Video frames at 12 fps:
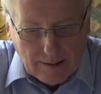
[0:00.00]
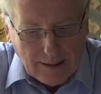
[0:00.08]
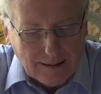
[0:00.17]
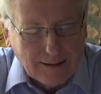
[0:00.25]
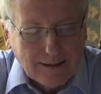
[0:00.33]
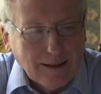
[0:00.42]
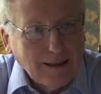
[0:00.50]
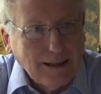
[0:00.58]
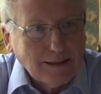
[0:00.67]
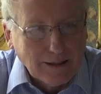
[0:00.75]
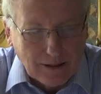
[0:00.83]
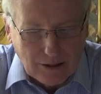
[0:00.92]
This
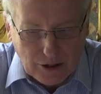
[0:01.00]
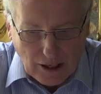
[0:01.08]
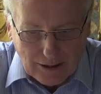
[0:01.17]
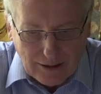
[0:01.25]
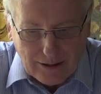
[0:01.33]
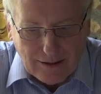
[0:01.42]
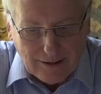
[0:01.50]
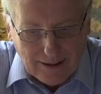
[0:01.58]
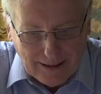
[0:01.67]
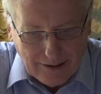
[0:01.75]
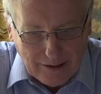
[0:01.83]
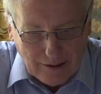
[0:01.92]
isn't just
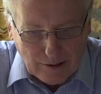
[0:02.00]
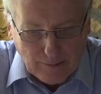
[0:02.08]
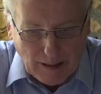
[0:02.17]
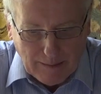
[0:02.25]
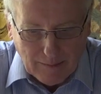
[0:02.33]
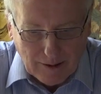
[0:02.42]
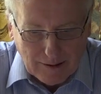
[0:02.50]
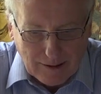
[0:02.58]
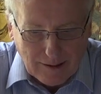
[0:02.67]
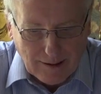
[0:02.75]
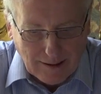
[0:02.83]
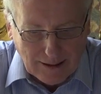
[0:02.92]
in
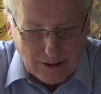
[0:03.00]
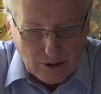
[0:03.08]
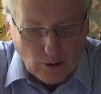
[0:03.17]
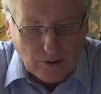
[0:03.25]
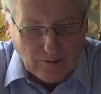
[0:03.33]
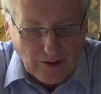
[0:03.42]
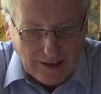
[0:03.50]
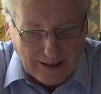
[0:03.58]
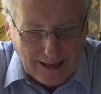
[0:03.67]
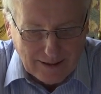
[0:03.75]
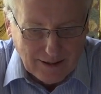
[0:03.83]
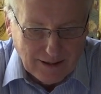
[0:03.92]
newspapers. This sort of thing
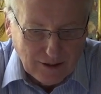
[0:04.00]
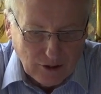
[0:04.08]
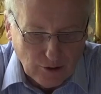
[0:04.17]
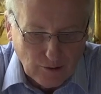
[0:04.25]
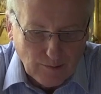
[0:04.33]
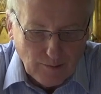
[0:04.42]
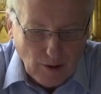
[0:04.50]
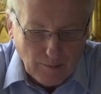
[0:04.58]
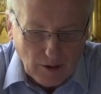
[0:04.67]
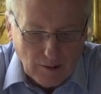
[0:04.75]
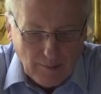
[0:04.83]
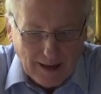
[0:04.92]
gets into
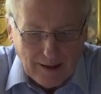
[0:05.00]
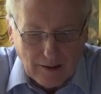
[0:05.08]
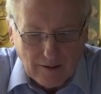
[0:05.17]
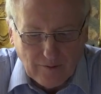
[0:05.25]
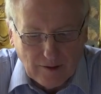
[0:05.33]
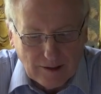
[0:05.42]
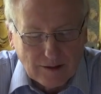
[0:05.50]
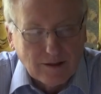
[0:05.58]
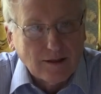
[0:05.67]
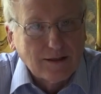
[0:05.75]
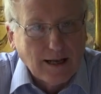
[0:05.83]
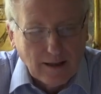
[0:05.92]
popular biographies
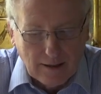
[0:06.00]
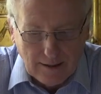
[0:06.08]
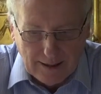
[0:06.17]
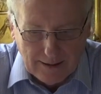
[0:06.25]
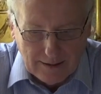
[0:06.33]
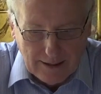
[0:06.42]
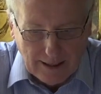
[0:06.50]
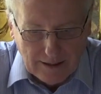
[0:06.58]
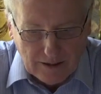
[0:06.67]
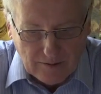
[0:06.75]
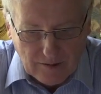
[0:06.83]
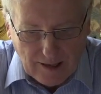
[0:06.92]
that sell in
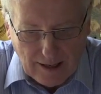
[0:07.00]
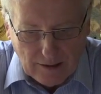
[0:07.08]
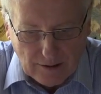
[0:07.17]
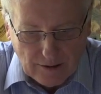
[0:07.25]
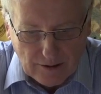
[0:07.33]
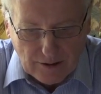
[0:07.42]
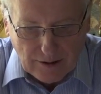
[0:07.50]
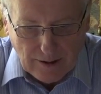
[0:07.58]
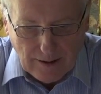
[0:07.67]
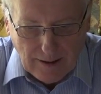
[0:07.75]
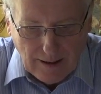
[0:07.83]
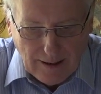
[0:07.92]
tens of thousands.
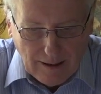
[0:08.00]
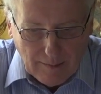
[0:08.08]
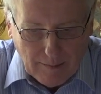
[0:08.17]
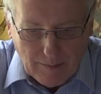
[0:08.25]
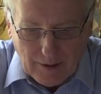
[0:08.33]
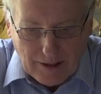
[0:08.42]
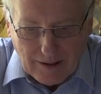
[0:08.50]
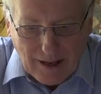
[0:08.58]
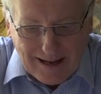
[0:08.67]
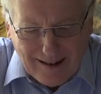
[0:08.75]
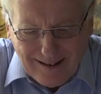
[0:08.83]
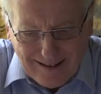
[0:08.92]
But
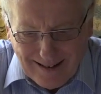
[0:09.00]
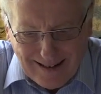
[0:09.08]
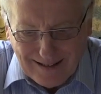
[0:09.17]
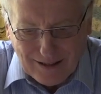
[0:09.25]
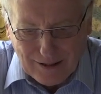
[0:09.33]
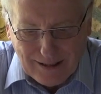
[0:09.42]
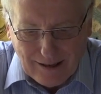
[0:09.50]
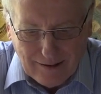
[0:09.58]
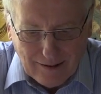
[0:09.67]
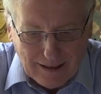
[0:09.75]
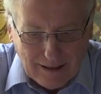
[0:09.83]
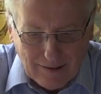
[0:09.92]
they aren't
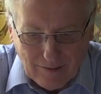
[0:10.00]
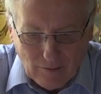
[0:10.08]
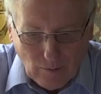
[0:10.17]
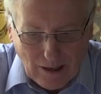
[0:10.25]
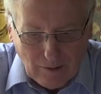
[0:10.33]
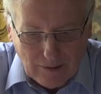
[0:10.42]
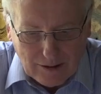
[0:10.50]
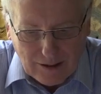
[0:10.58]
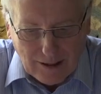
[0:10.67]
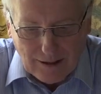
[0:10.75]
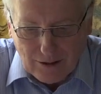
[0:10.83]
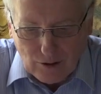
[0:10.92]
necessarily
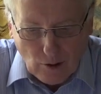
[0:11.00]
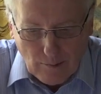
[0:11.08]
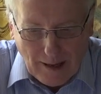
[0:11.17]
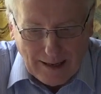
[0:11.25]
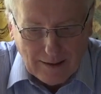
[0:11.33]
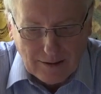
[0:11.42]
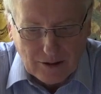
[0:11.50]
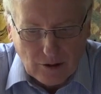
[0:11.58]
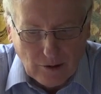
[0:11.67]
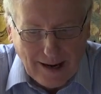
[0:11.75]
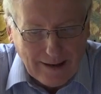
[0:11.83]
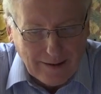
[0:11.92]
well-researched or balanced
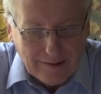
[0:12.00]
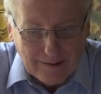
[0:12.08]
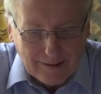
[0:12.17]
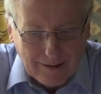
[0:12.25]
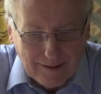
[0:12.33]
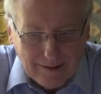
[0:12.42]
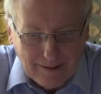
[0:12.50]
or accurate.